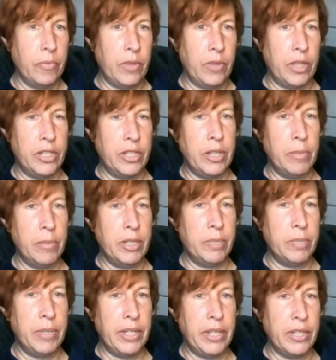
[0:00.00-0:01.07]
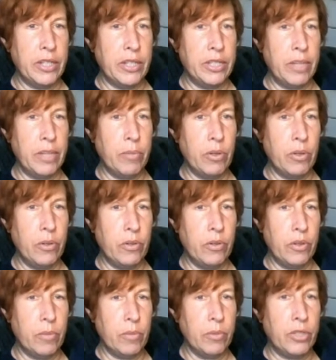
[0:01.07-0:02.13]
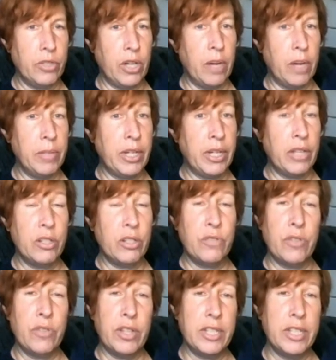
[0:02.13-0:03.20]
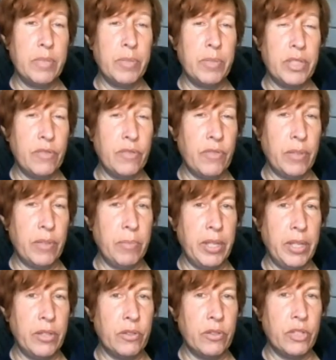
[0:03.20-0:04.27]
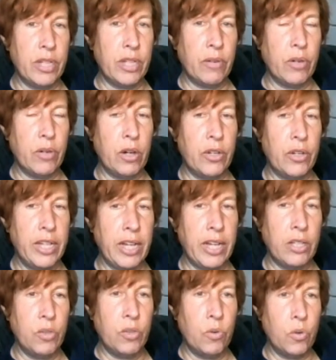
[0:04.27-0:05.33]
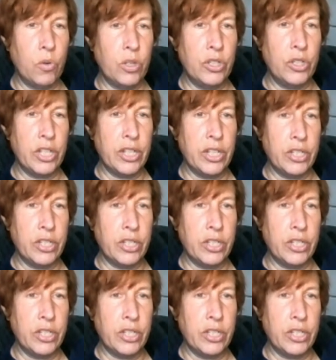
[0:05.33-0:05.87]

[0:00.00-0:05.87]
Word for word: The Geminids peak in December. The most common colors for this specific meteor shower are yellow, orange, and